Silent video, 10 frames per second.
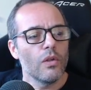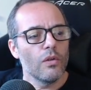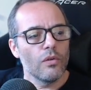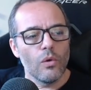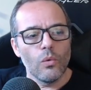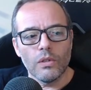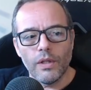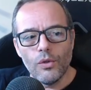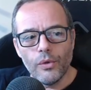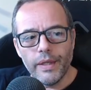So what
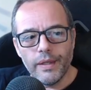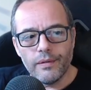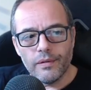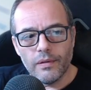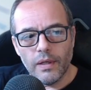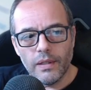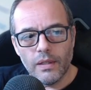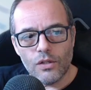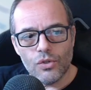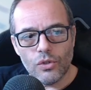it's doing is
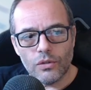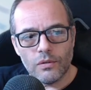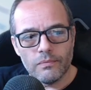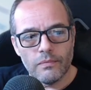enter short,